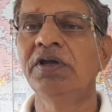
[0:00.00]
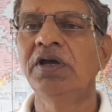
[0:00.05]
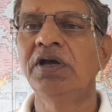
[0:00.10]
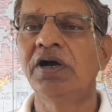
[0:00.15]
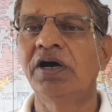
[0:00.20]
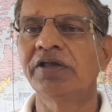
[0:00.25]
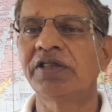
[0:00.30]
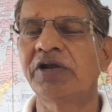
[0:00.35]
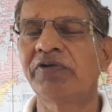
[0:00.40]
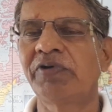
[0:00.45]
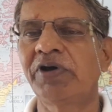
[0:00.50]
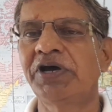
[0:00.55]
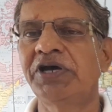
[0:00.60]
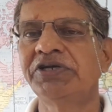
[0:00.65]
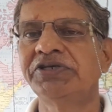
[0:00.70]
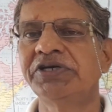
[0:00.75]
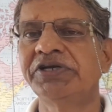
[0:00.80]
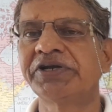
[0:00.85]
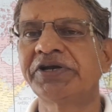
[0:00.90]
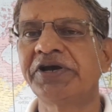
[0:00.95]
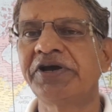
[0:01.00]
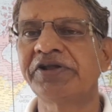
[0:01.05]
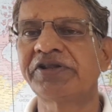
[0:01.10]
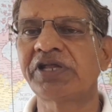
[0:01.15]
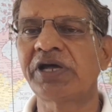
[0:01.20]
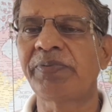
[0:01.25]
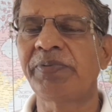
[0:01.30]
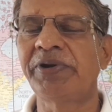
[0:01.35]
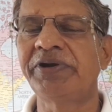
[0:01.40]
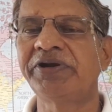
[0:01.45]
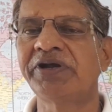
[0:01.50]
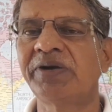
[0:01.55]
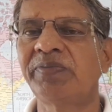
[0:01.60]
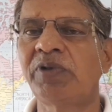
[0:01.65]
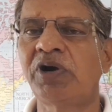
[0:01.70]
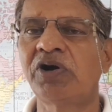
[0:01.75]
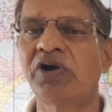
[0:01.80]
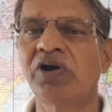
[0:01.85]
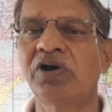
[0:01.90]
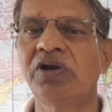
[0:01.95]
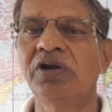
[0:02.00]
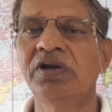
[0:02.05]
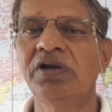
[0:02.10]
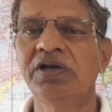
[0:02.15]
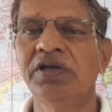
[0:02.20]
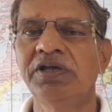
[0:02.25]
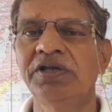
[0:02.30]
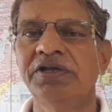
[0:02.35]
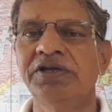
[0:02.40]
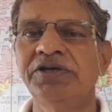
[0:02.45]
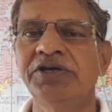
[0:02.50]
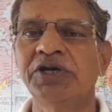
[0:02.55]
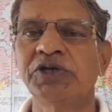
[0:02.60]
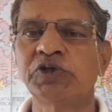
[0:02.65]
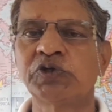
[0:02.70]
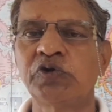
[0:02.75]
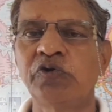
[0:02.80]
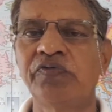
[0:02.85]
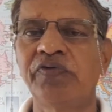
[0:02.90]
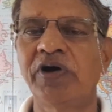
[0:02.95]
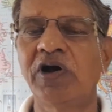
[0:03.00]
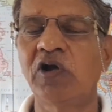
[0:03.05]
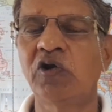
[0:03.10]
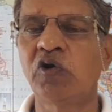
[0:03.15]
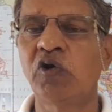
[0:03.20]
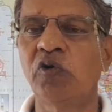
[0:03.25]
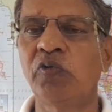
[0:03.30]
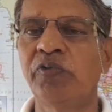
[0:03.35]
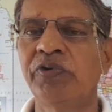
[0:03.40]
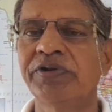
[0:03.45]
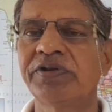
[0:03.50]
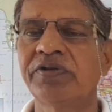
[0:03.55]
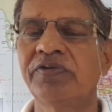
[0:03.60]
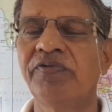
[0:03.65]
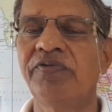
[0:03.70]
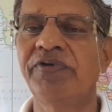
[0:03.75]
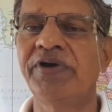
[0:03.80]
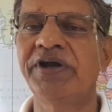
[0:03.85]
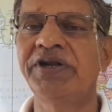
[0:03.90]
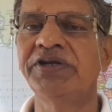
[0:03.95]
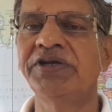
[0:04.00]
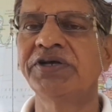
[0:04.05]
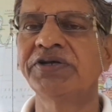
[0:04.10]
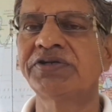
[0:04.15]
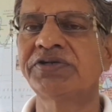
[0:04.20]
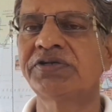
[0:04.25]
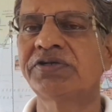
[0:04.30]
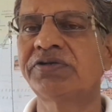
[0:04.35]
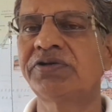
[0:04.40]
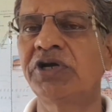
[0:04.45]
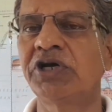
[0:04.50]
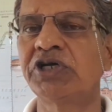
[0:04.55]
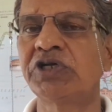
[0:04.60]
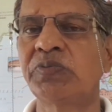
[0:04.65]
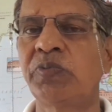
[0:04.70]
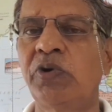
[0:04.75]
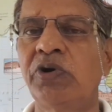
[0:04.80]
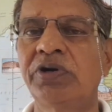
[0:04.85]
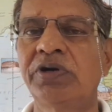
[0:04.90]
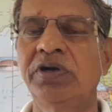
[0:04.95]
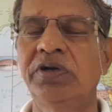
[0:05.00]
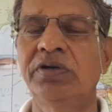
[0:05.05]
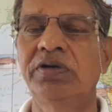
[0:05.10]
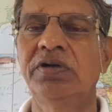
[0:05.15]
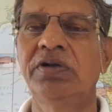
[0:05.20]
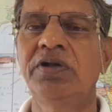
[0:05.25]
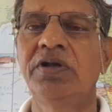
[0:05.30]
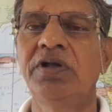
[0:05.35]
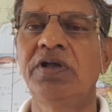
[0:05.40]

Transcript: Otherwise, in case of intermodal, he has to follow with various transporter.